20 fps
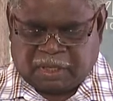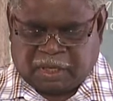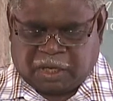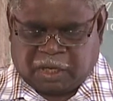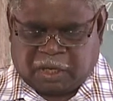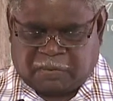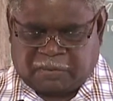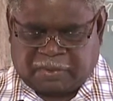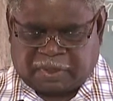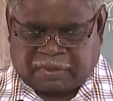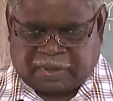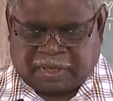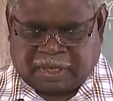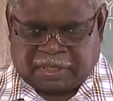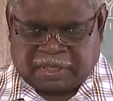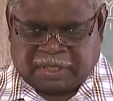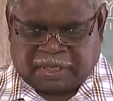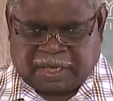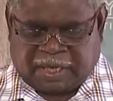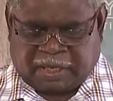
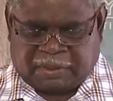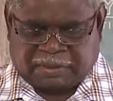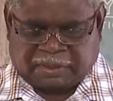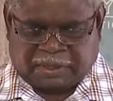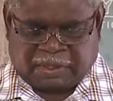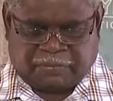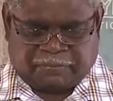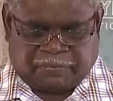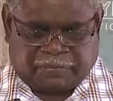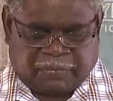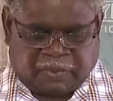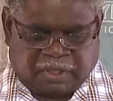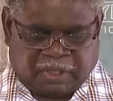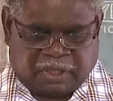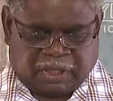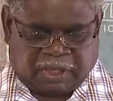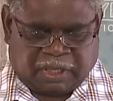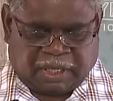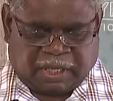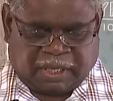overcrowded housing
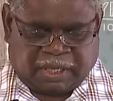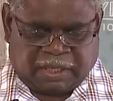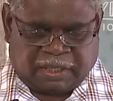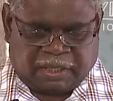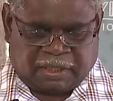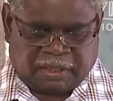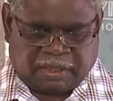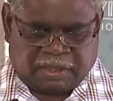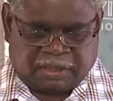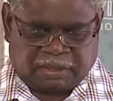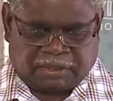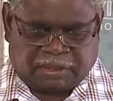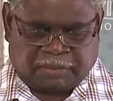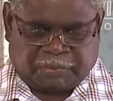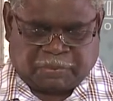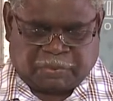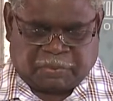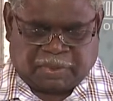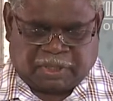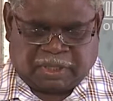and
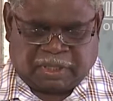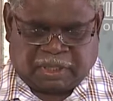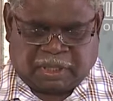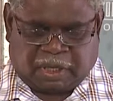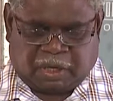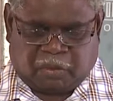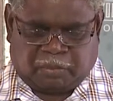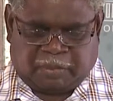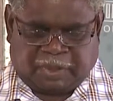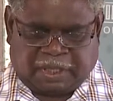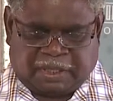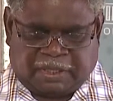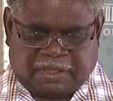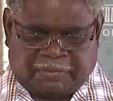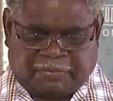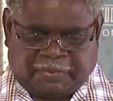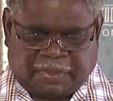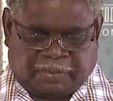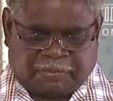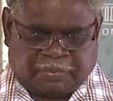supporting homeland
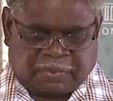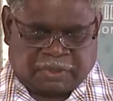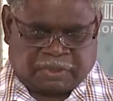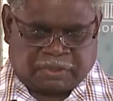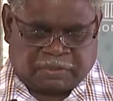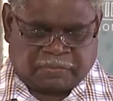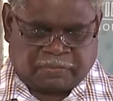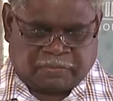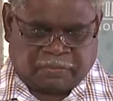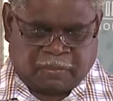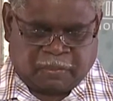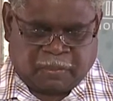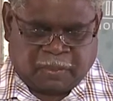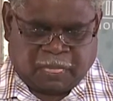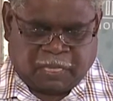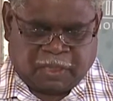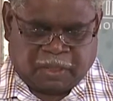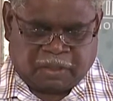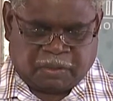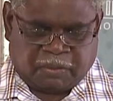developments.
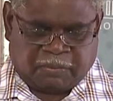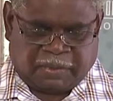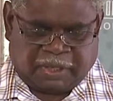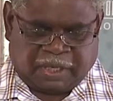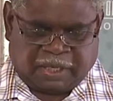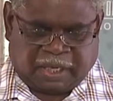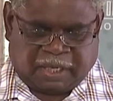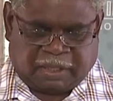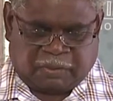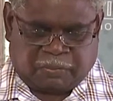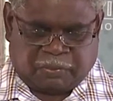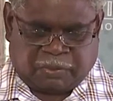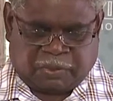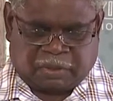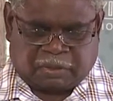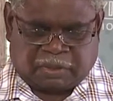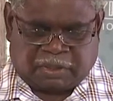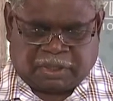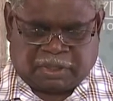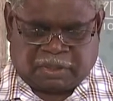We can
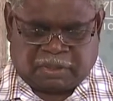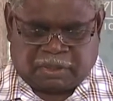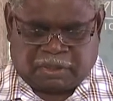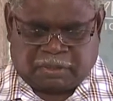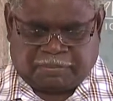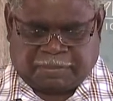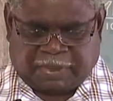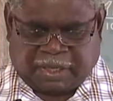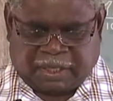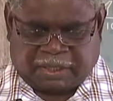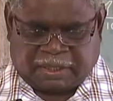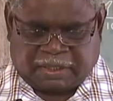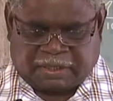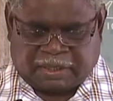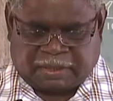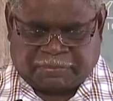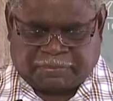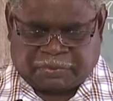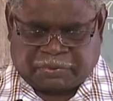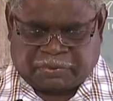work in
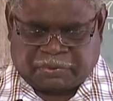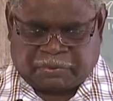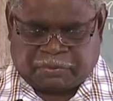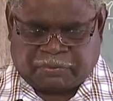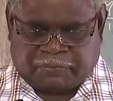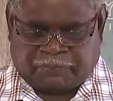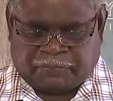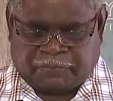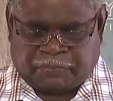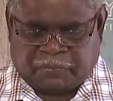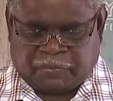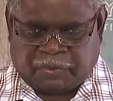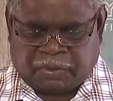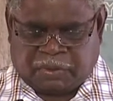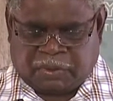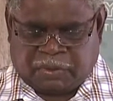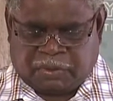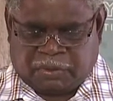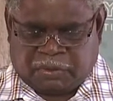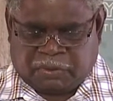partnership to
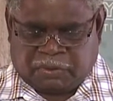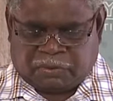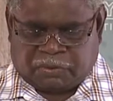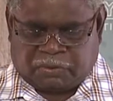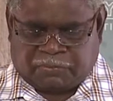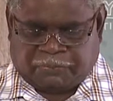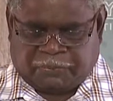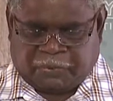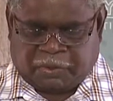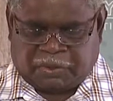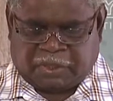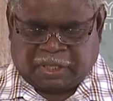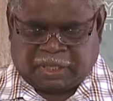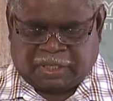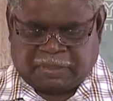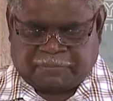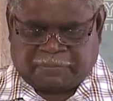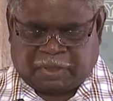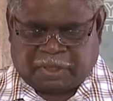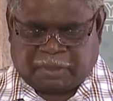further
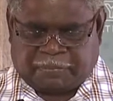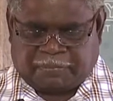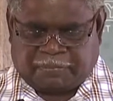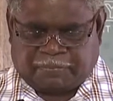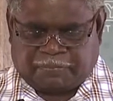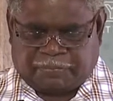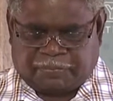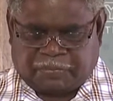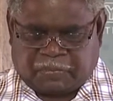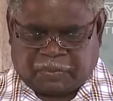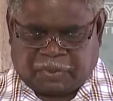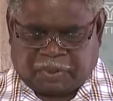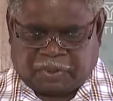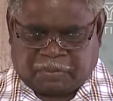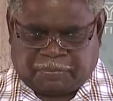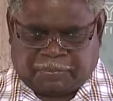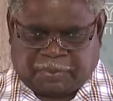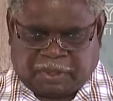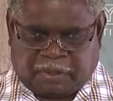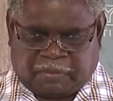develop
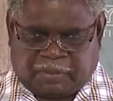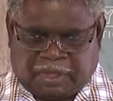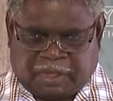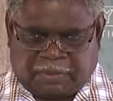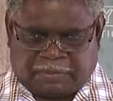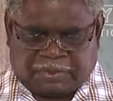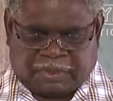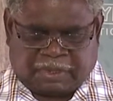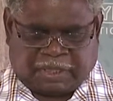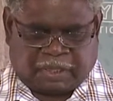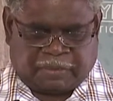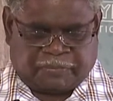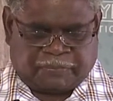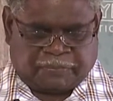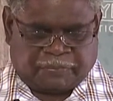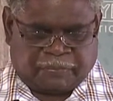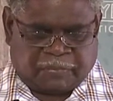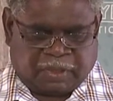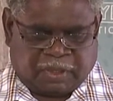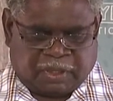programs
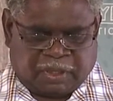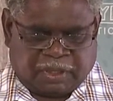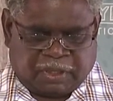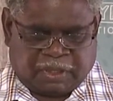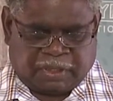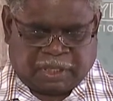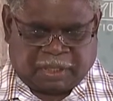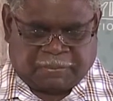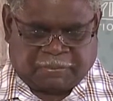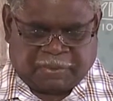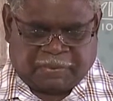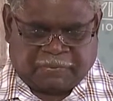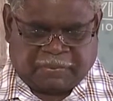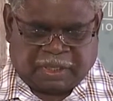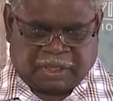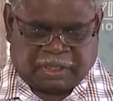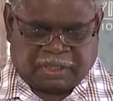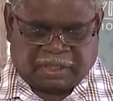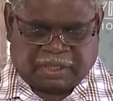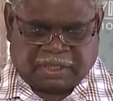that
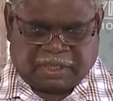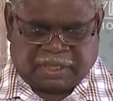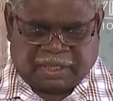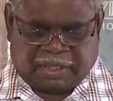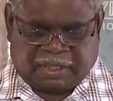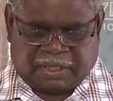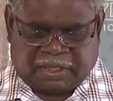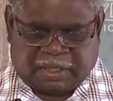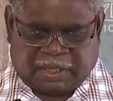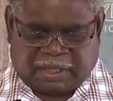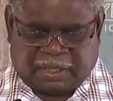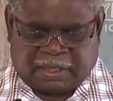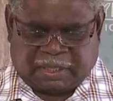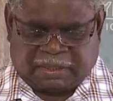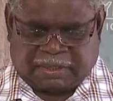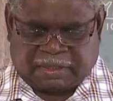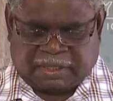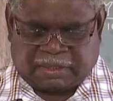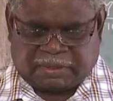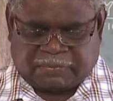prevent kidney
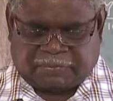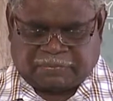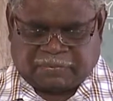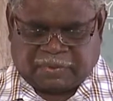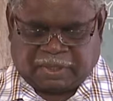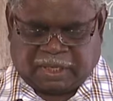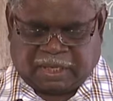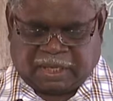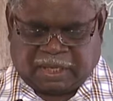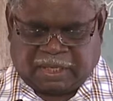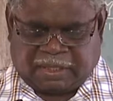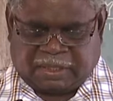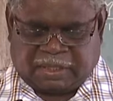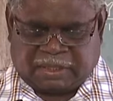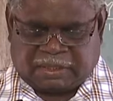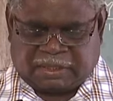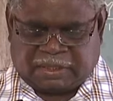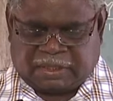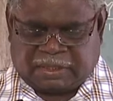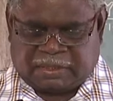dialysis, heart
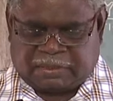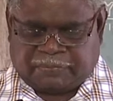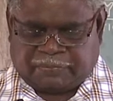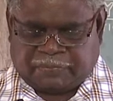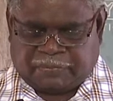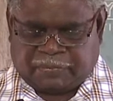disease,